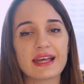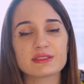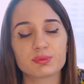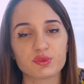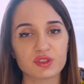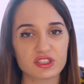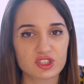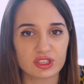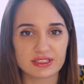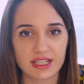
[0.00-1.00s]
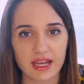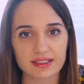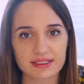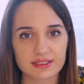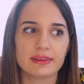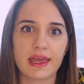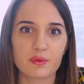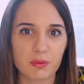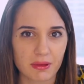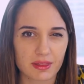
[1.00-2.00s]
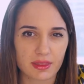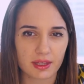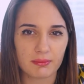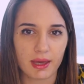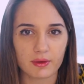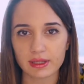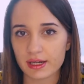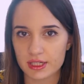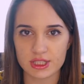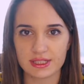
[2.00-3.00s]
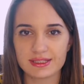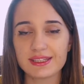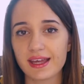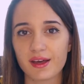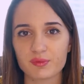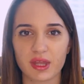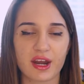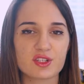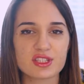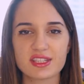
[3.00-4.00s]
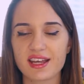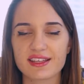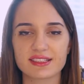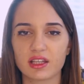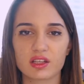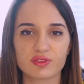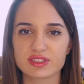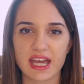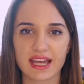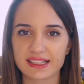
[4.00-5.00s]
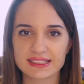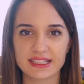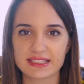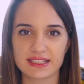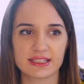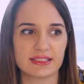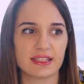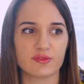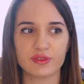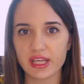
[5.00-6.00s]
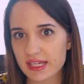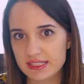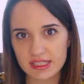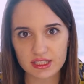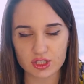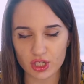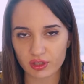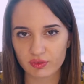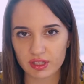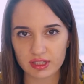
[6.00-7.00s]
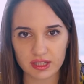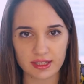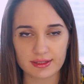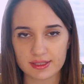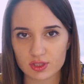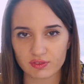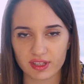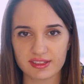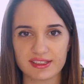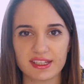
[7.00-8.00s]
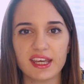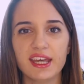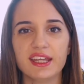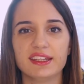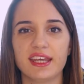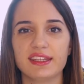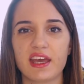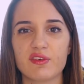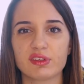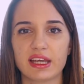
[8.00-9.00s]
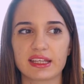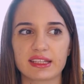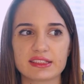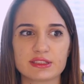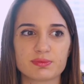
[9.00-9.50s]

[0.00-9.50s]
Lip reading: as a provincial tax. Then we may think about Argentina. Argentina has a lot of taxes, has the VAT, the general VAT, the additional VAT, then they have like a